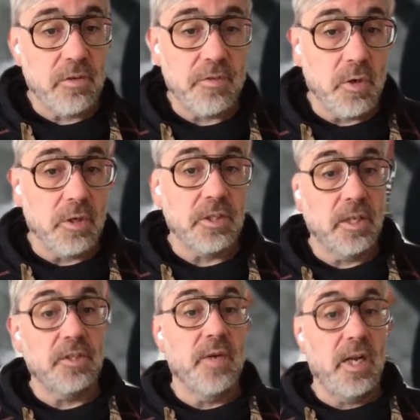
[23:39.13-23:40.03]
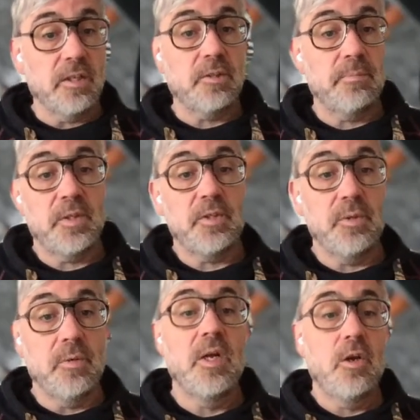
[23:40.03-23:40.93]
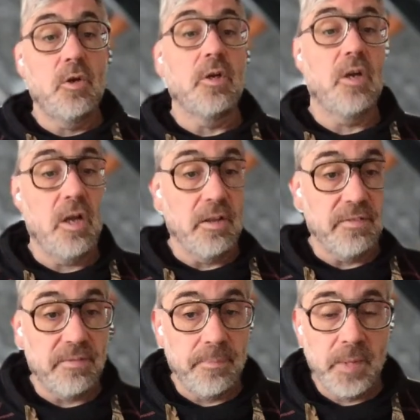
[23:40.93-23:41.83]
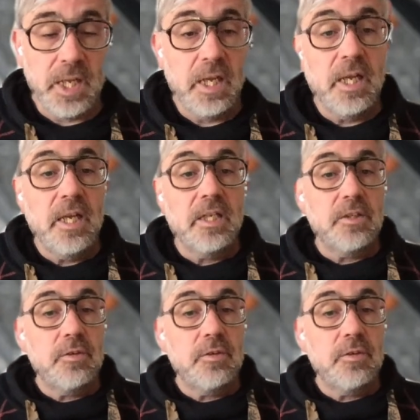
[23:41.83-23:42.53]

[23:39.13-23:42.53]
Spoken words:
So it raises a lot of questions that can kind of fuel a